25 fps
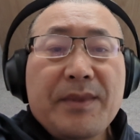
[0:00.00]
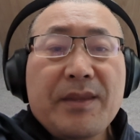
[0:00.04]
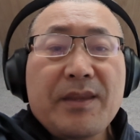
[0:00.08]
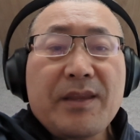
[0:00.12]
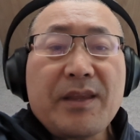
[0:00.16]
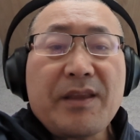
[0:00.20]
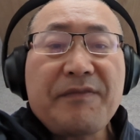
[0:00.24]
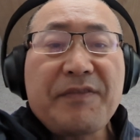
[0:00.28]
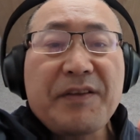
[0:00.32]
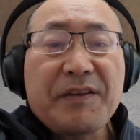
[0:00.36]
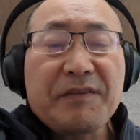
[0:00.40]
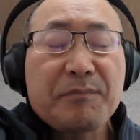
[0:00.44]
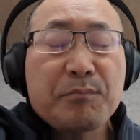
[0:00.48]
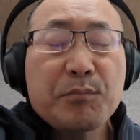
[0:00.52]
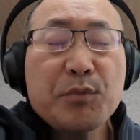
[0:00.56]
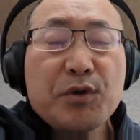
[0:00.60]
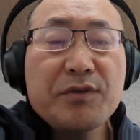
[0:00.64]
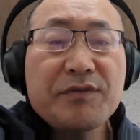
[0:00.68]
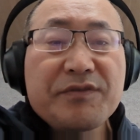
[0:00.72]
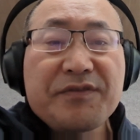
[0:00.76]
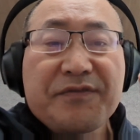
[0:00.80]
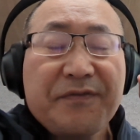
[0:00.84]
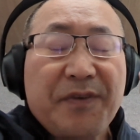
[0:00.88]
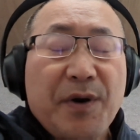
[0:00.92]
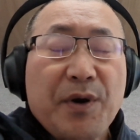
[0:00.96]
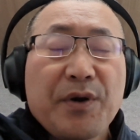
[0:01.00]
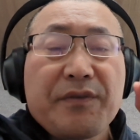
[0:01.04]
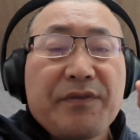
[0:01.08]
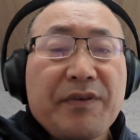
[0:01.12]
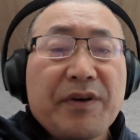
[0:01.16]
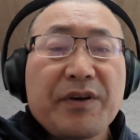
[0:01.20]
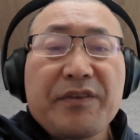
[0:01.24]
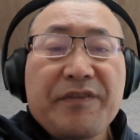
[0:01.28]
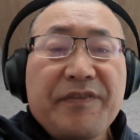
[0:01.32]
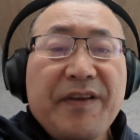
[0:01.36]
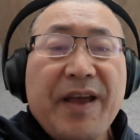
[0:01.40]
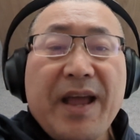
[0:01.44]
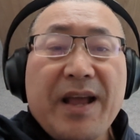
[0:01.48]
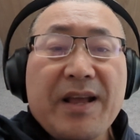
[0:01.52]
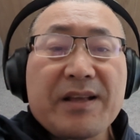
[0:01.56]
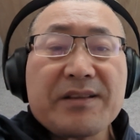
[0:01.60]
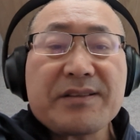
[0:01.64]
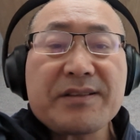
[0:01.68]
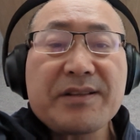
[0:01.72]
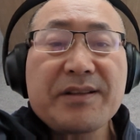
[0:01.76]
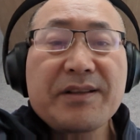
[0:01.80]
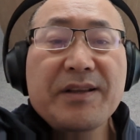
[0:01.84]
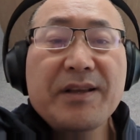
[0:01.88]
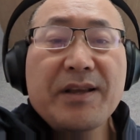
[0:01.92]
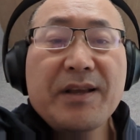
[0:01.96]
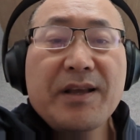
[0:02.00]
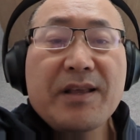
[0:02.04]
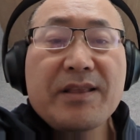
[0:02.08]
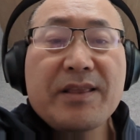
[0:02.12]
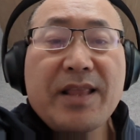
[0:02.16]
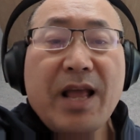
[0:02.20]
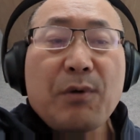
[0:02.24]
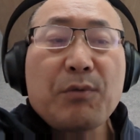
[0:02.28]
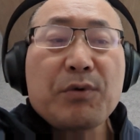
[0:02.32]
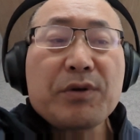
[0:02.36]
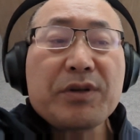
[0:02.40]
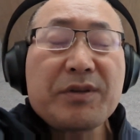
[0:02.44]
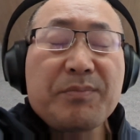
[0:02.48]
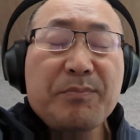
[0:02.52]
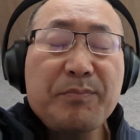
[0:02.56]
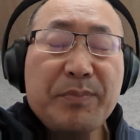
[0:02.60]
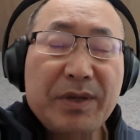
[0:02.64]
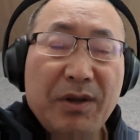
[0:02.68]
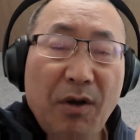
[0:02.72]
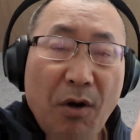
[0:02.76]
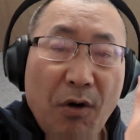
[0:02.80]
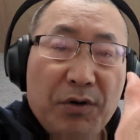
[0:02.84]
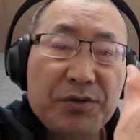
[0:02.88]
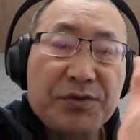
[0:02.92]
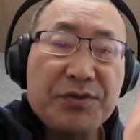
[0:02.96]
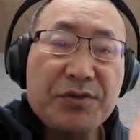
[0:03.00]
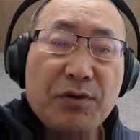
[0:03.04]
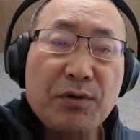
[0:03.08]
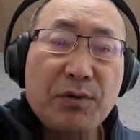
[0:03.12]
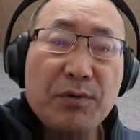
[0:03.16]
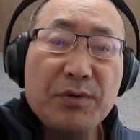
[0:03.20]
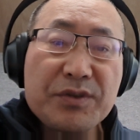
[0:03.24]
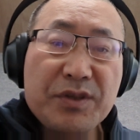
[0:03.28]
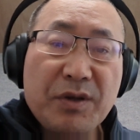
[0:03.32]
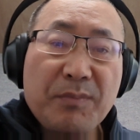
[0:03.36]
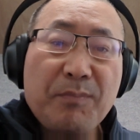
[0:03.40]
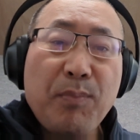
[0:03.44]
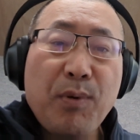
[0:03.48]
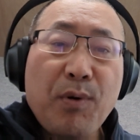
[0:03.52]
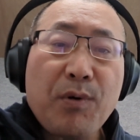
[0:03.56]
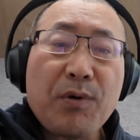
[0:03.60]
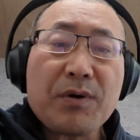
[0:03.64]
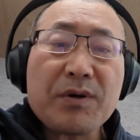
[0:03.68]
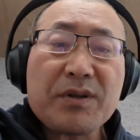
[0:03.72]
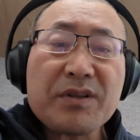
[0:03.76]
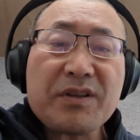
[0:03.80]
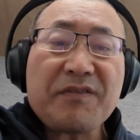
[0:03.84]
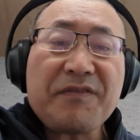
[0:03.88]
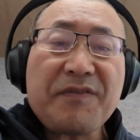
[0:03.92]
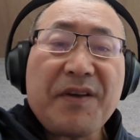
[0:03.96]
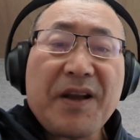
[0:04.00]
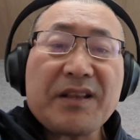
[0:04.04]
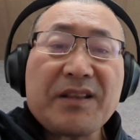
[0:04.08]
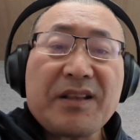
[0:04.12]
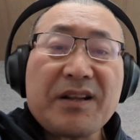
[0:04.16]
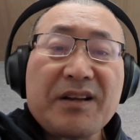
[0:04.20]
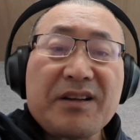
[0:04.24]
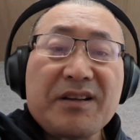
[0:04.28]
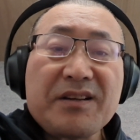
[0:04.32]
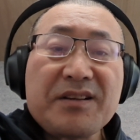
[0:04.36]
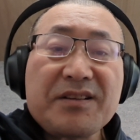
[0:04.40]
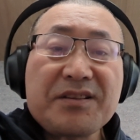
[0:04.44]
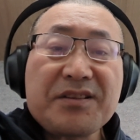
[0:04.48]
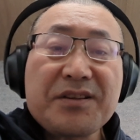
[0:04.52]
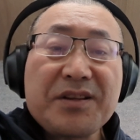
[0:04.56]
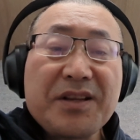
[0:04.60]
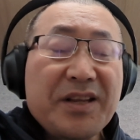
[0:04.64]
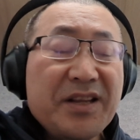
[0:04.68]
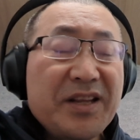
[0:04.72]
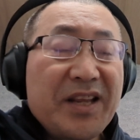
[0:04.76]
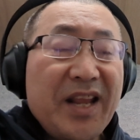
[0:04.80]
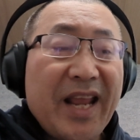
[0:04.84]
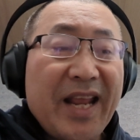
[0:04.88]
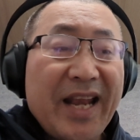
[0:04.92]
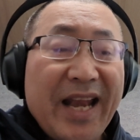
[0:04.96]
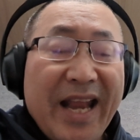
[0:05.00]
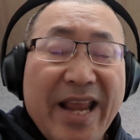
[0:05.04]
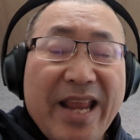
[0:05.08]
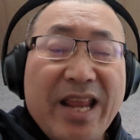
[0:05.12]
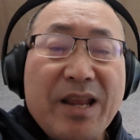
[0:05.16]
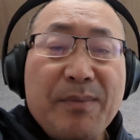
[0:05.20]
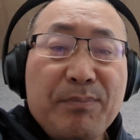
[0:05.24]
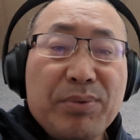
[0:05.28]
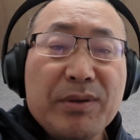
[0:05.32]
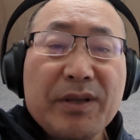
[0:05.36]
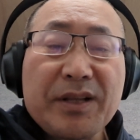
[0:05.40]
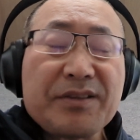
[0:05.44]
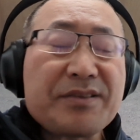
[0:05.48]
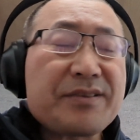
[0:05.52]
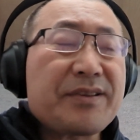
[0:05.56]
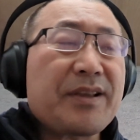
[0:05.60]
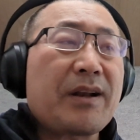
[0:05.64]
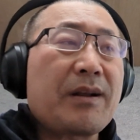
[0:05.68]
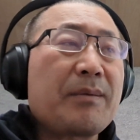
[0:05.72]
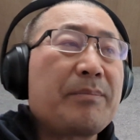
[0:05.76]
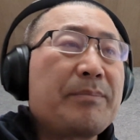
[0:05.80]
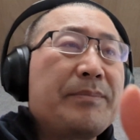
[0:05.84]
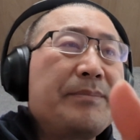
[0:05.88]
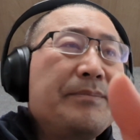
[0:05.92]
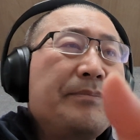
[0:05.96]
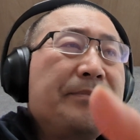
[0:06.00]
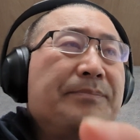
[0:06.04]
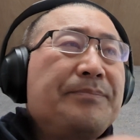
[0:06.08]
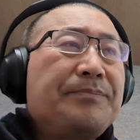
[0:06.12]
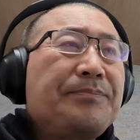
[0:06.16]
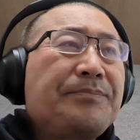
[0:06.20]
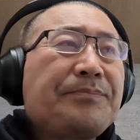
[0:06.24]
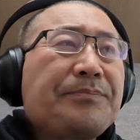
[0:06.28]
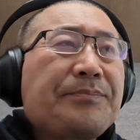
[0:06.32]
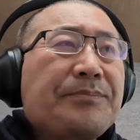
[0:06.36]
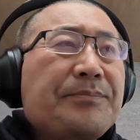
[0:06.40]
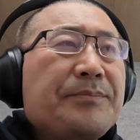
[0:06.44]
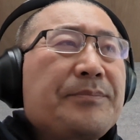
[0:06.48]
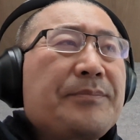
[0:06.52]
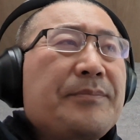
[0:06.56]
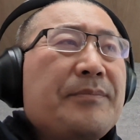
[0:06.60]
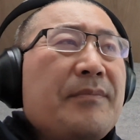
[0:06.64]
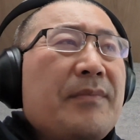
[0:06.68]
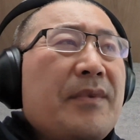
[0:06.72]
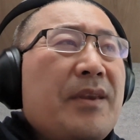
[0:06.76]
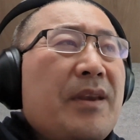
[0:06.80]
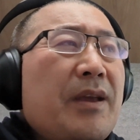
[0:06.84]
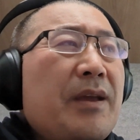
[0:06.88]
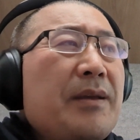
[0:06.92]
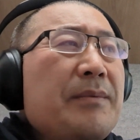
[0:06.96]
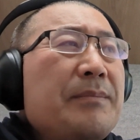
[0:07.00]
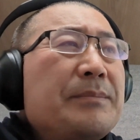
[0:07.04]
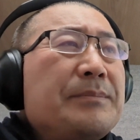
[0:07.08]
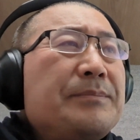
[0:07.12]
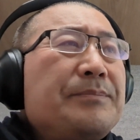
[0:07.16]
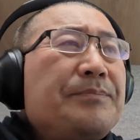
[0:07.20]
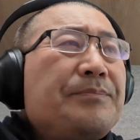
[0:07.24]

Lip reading: If it moves very, very fast, that would be also support the fact that it is an A plus setup. Okay.